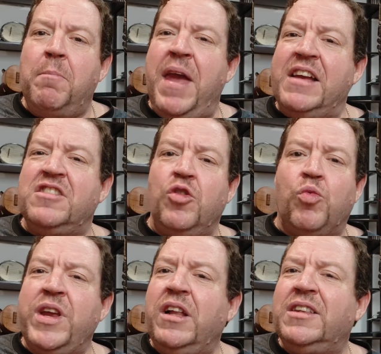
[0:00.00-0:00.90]
makes
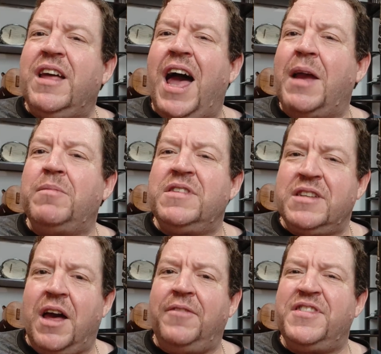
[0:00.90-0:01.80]
real-time
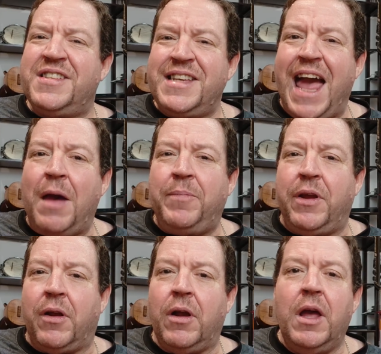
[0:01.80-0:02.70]
stuff
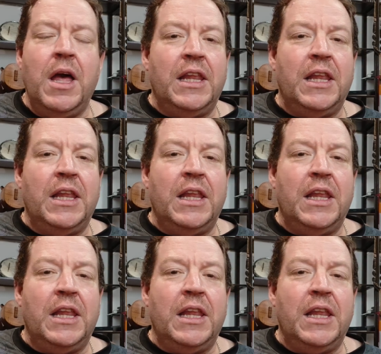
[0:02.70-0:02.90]
snappier,